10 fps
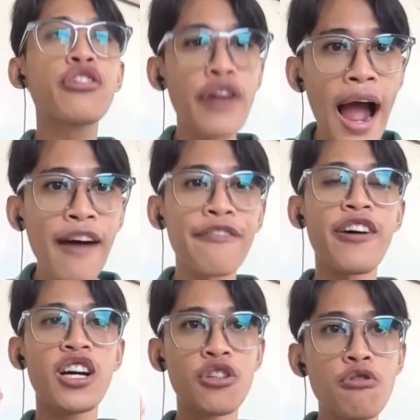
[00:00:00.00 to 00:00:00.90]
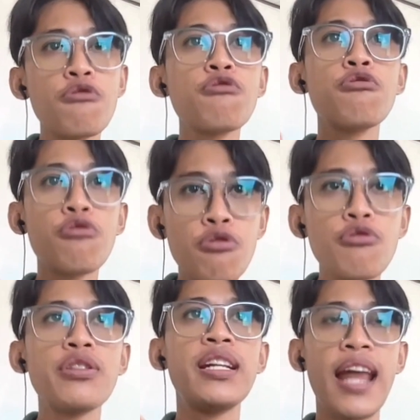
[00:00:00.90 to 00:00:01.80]
craft a good
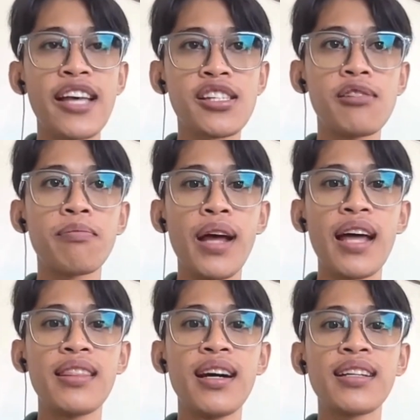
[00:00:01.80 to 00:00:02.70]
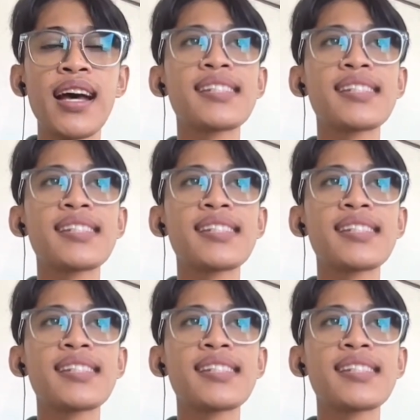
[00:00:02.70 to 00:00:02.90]
good lesson plan that